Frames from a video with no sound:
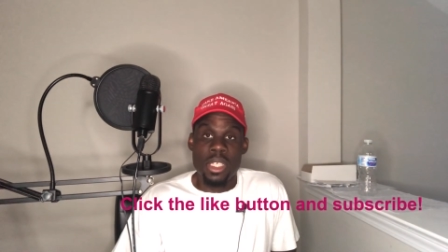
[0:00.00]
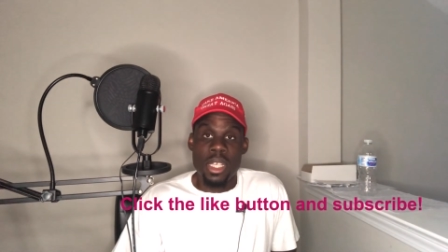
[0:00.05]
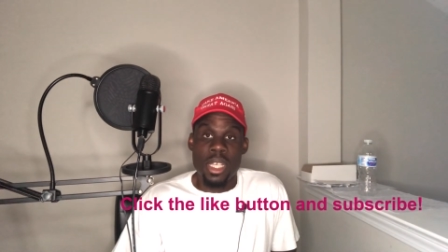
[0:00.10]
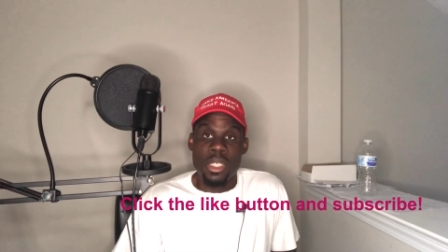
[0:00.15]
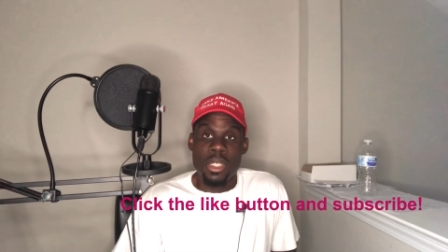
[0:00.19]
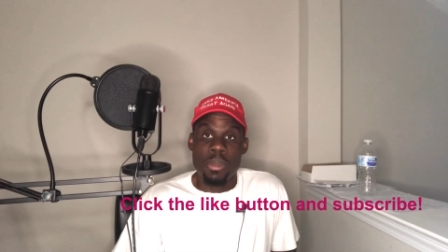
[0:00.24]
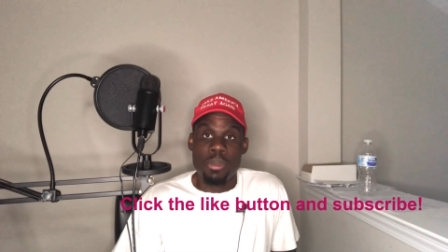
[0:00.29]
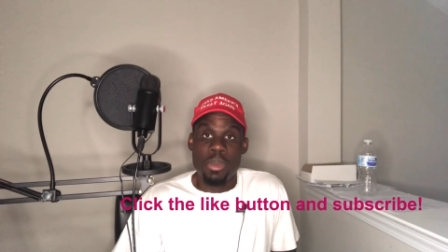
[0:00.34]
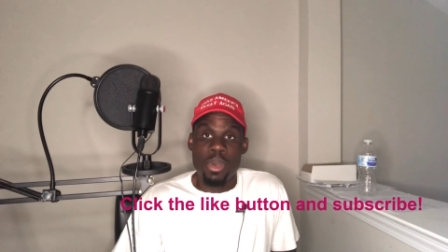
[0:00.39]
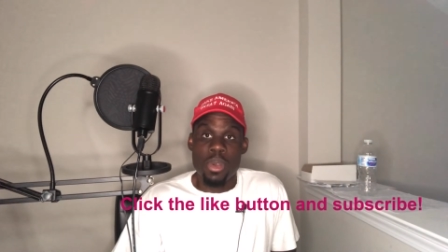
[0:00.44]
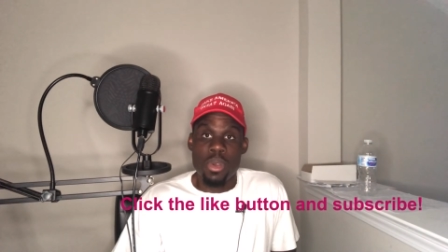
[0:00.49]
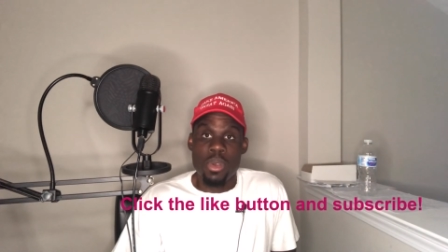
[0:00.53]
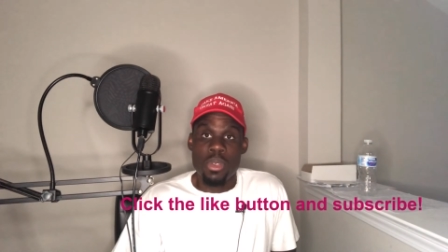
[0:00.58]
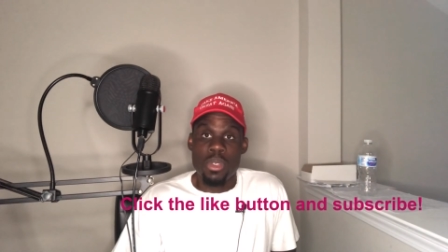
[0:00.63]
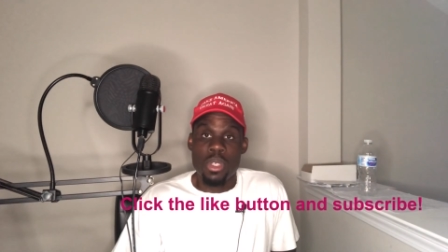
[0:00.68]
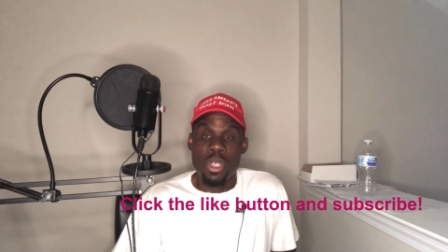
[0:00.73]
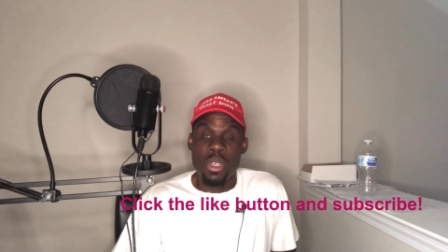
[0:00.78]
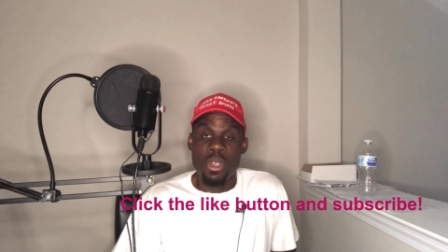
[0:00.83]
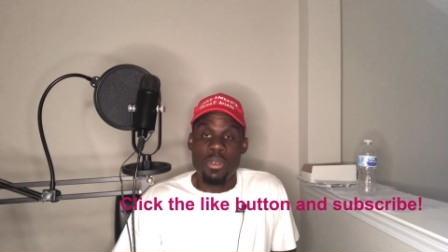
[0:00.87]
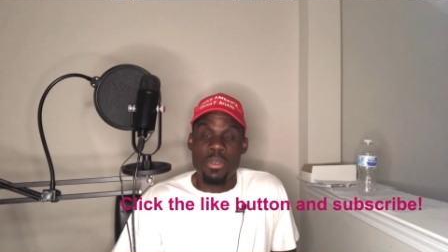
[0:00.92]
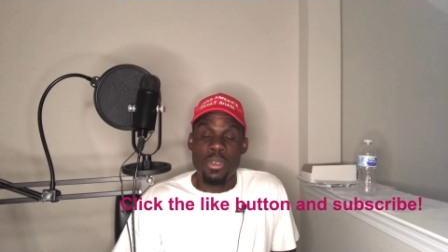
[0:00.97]
as opposed
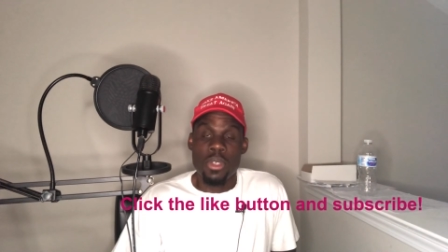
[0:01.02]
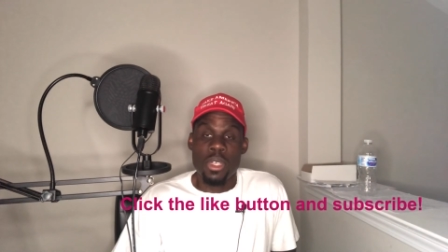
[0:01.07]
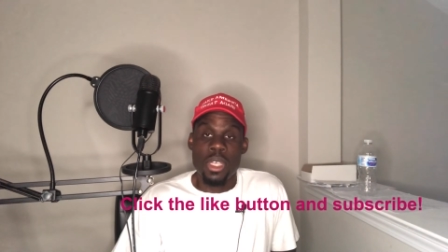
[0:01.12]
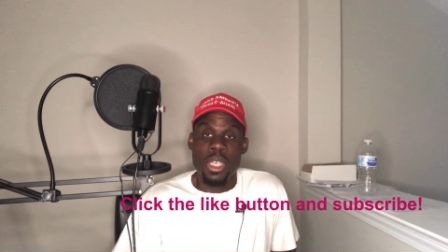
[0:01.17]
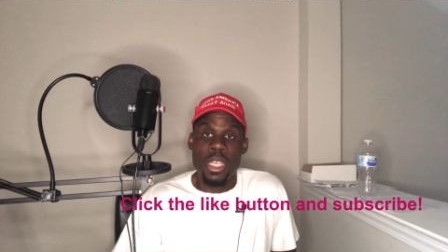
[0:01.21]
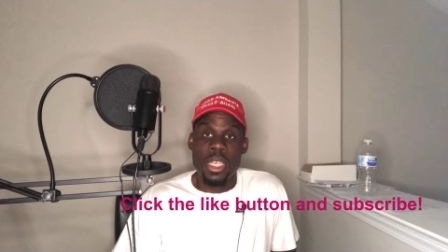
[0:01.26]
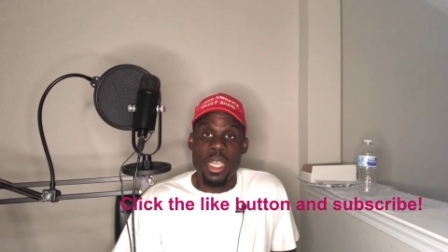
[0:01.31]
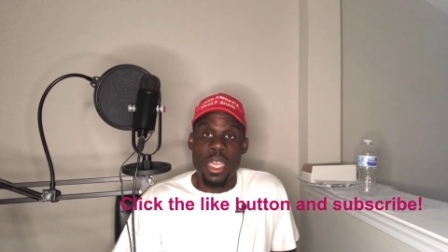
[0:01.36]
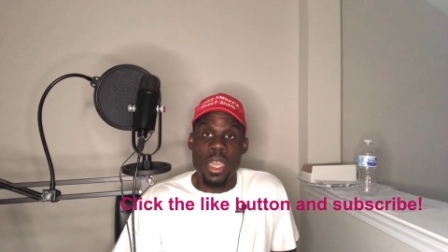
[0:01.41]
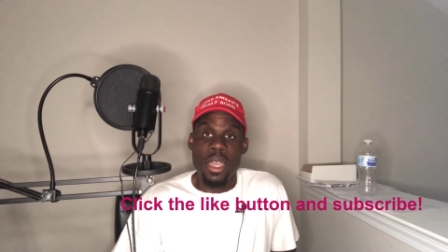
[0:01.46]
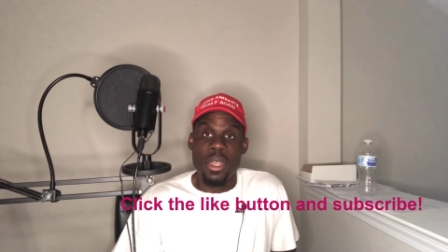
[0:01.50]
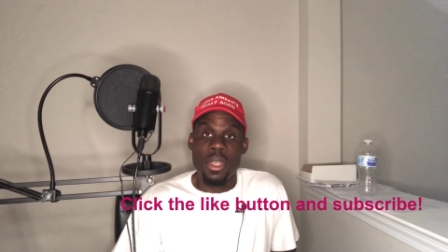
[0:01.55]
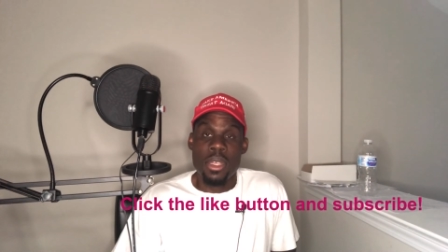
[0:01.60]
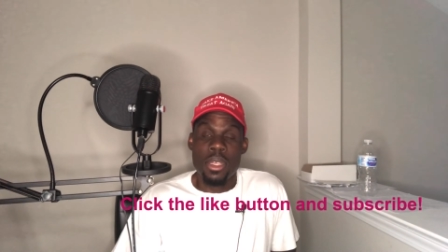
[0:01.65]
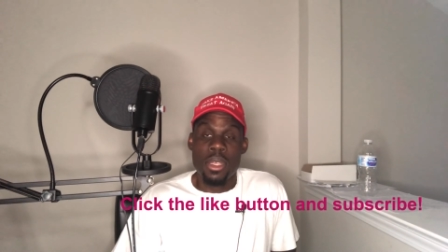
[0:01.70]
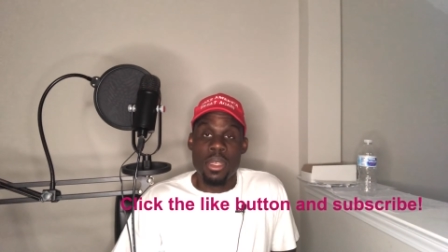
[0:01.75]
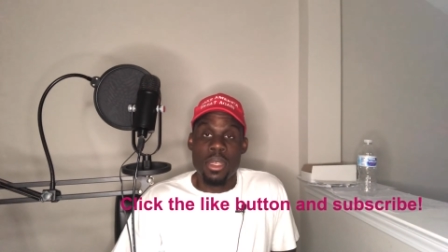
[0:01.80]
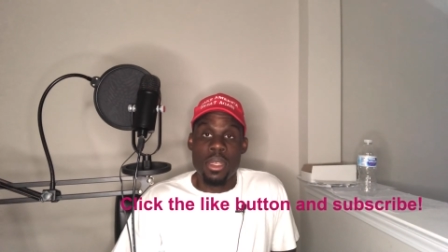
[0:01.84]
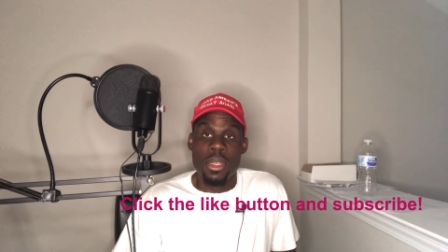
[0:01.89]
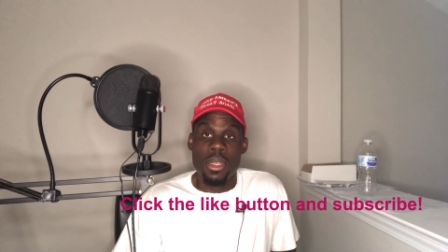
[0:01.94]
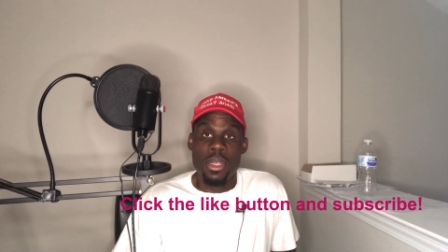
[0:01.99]
of looking at
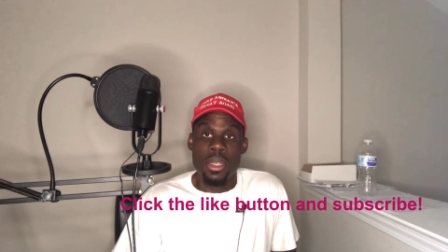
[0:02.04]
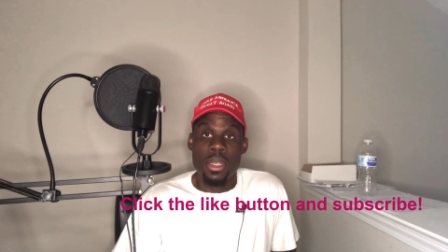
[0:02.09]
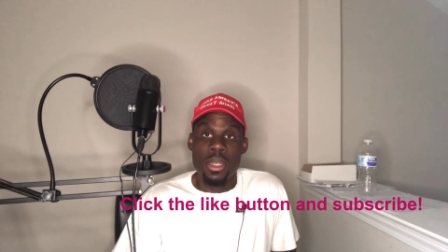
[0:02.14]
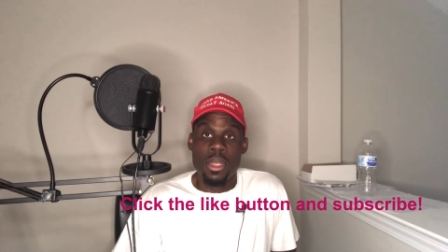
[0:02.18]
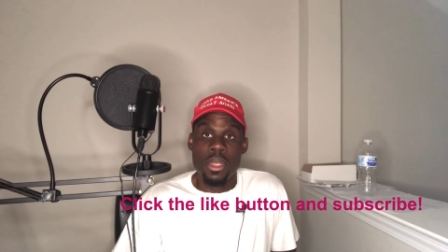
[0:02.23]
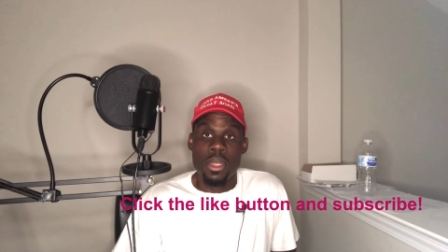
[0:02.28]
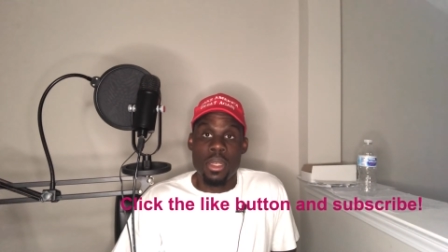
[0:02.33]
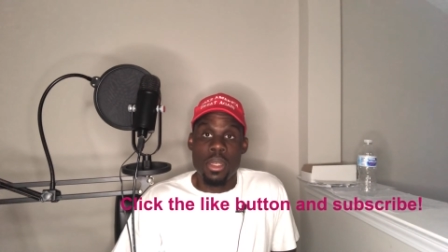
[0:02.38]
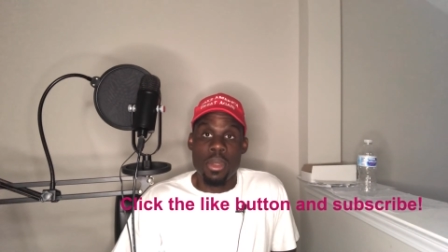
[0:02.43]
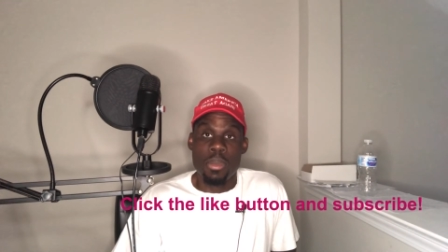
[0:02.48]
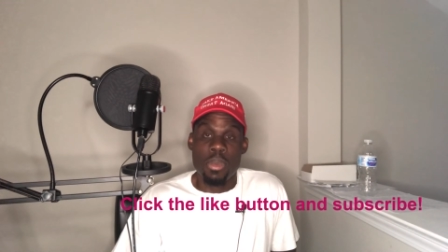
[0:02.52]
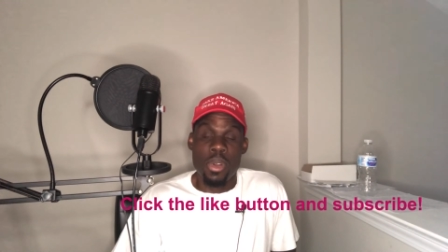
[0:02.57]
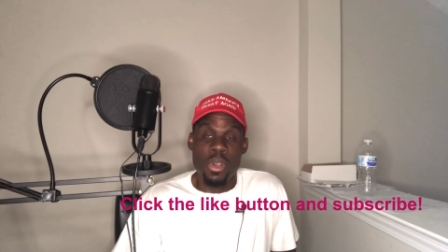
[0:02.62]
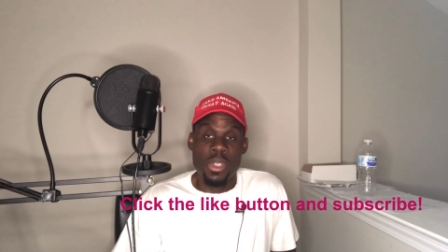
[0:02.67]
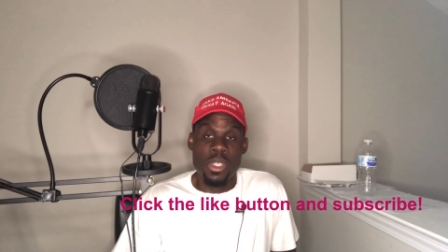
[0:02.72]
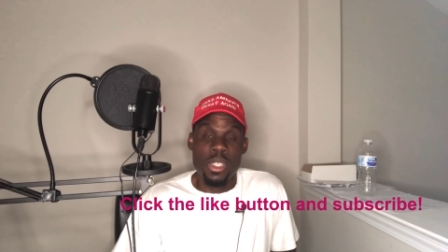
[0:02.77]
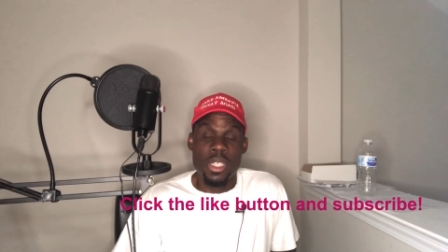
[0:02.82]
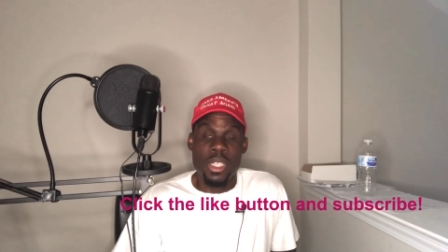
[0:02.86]
the person